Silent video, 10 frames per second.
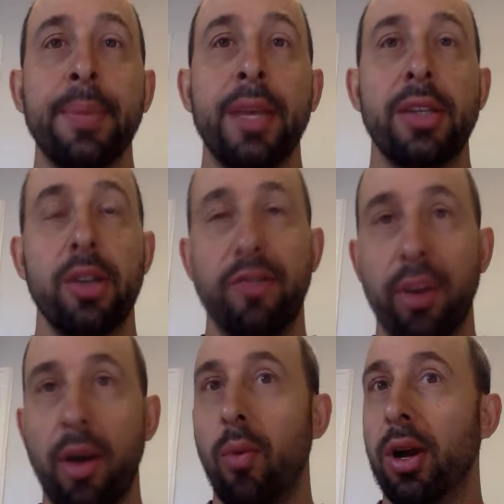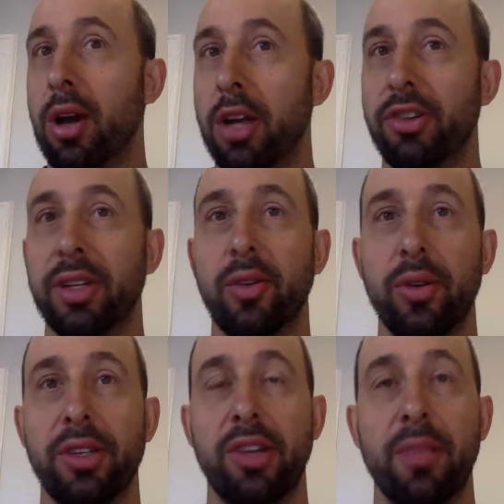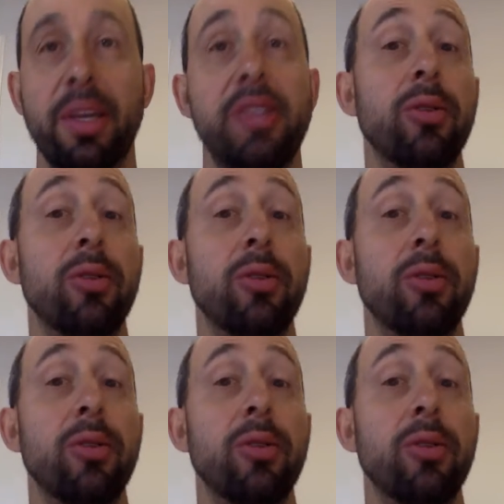So you figure out what conjunct or disjunct means.